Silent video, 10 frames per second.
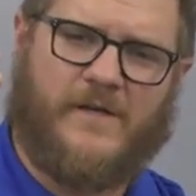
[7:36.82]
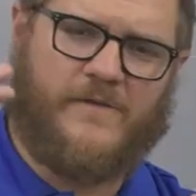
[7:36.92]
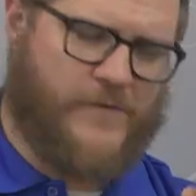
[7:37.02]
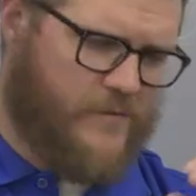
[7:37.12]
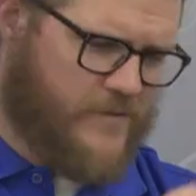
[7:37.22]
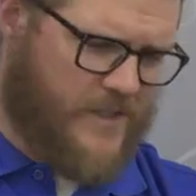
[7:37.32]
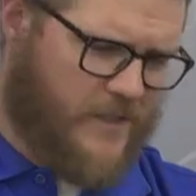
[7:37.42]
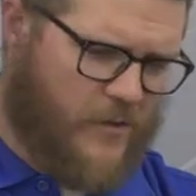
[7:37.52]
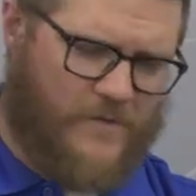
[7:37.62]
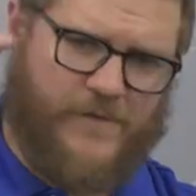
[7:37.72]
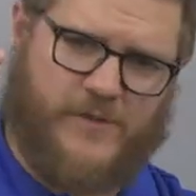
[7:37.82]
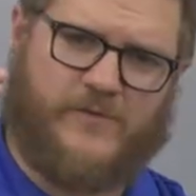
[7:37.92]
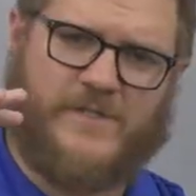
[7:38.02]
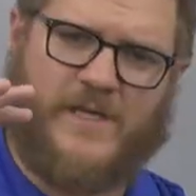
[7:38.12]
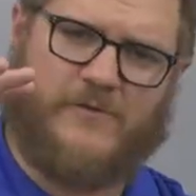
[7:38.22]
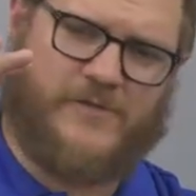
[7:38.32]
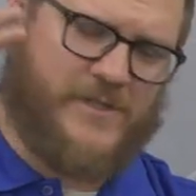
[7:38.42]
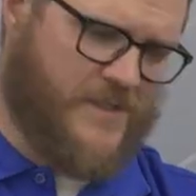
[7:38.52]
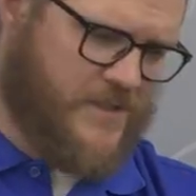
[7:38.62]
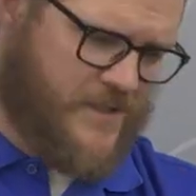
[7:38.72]
If you use like artificial
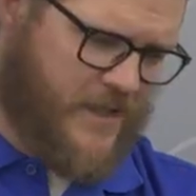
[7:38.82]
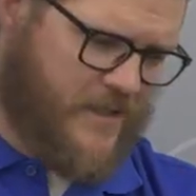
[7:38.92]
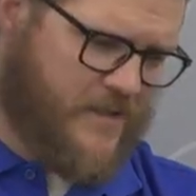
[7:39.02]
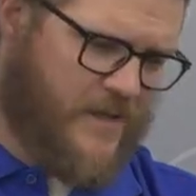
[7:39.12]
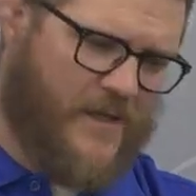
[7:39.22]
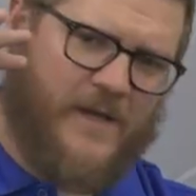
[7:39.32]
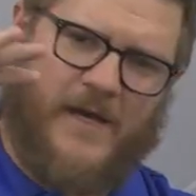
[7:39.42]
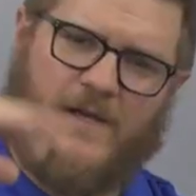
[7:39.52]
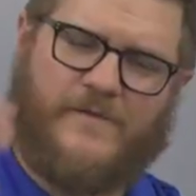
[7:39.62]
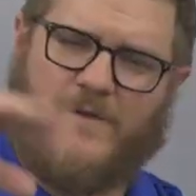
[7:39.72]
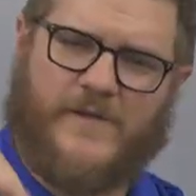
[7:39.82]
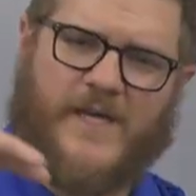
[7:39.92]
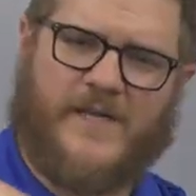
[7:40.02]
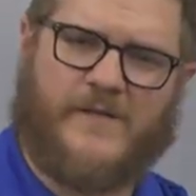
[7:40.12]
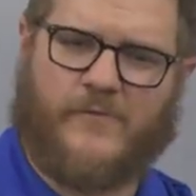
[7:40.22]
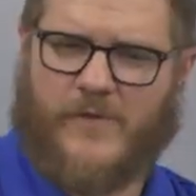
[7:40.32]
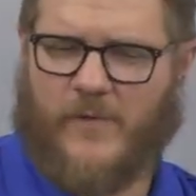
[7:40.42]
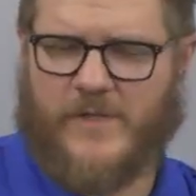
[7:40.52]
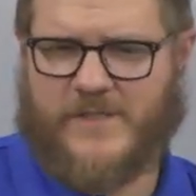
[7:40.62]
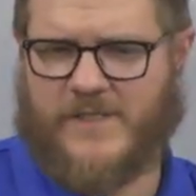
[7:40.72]
intelligence and say, hey, fill that in with
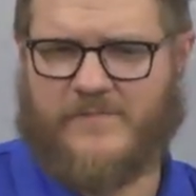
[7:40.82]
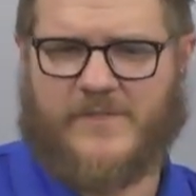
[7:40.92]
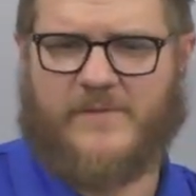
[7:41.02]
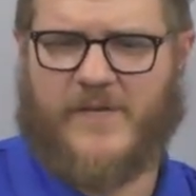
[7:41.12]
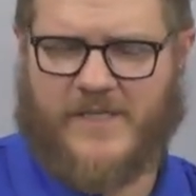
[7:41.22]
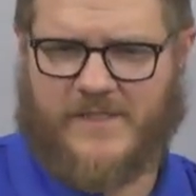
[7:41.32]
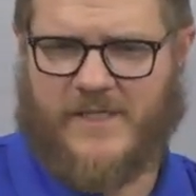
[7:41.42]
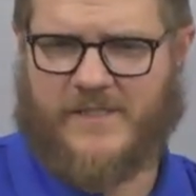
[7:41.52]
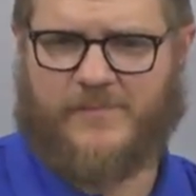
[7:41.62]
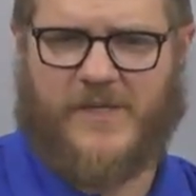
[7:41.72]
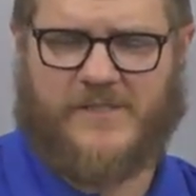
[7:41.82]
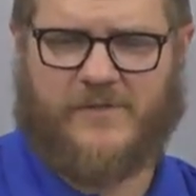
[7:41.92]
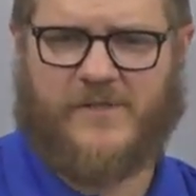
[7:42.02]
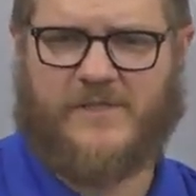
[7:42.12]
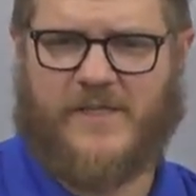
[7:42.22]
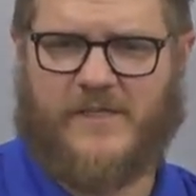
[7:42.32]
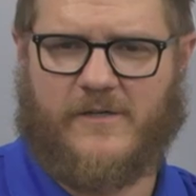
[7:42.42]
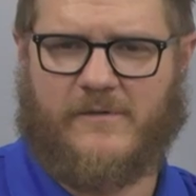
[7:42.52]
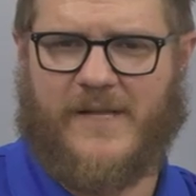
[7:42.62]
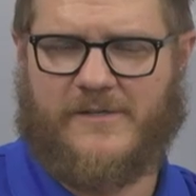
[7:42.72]
what seems to make sense based on the data
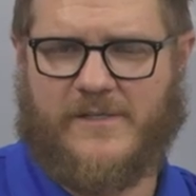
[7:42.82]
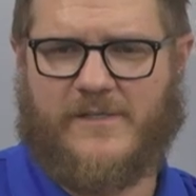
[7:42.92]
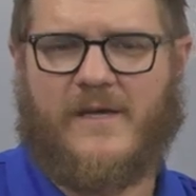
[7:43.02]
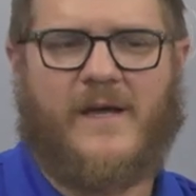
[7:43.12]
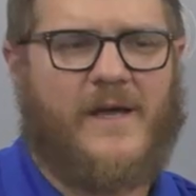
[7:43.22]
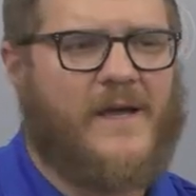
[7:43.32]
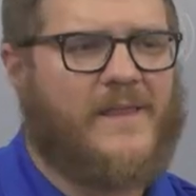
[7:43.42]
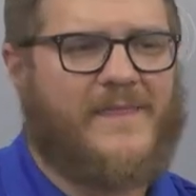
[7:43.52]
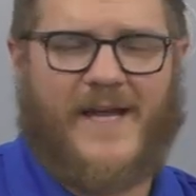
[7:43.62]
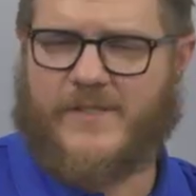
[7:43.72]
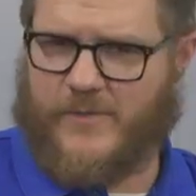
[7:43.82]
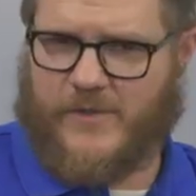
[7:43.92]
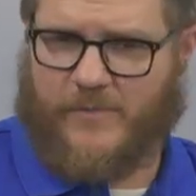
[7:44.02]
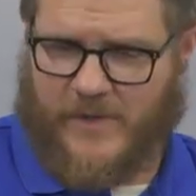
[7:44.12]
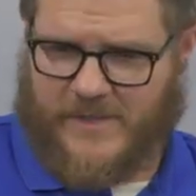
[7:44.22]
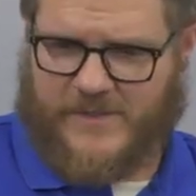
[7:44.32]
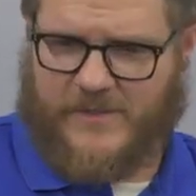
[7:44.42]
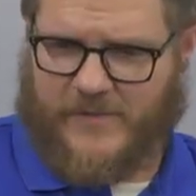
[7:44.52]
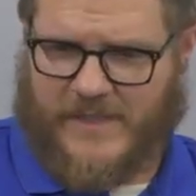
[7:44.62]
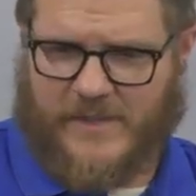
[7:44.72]
around it, that's what your brain is
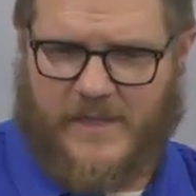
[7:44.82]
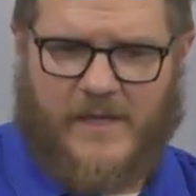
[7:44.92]
doing.